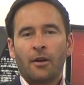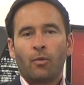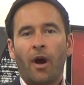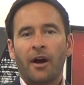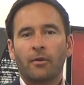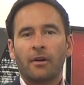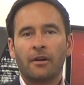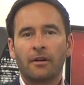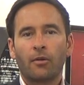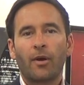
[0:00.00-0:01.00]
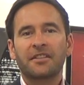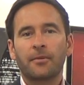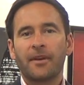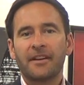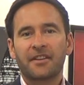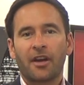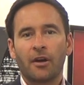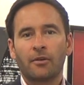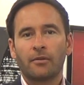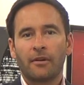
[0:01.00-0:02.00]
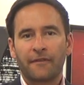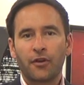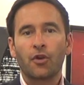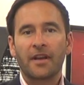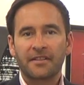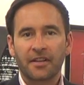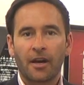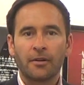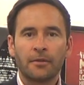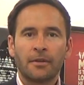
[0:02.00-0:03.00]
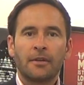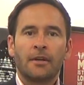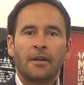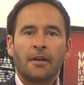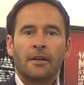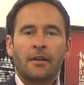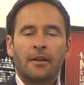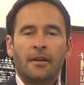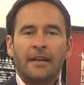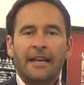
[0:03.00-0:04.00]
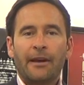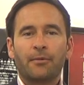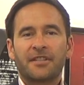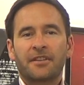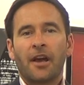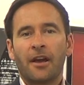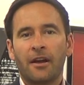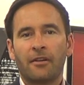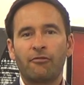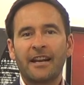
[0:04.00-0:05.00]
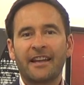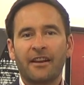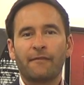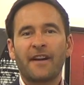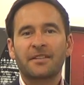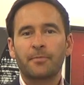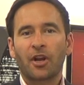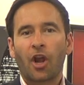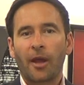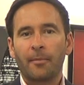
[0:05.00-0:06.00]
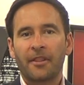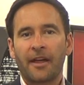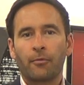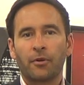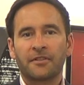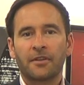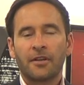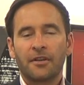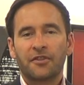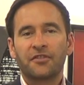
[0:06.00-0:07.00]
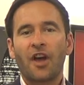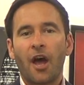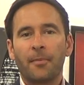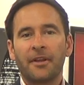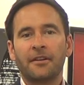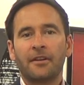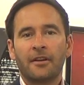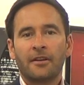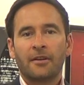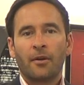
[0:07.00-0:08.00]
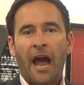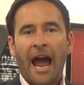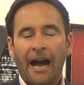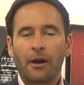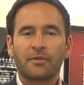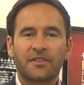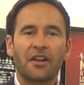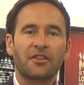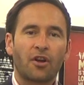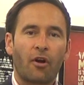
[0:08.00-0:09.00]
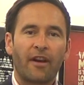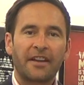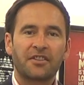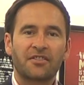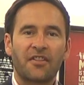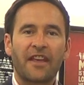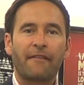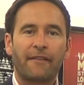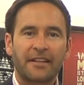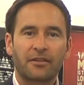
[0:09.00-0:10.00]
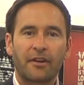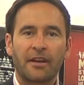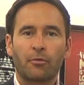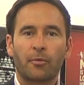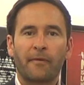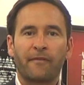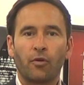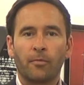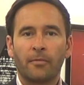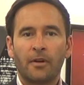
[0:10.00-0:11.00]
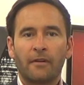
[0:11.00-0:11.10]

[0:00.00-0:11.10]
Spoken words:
Well, quite some years ago, a few years ago, it was really an investment climate that would determine how certain correlations in the FX arena would perform.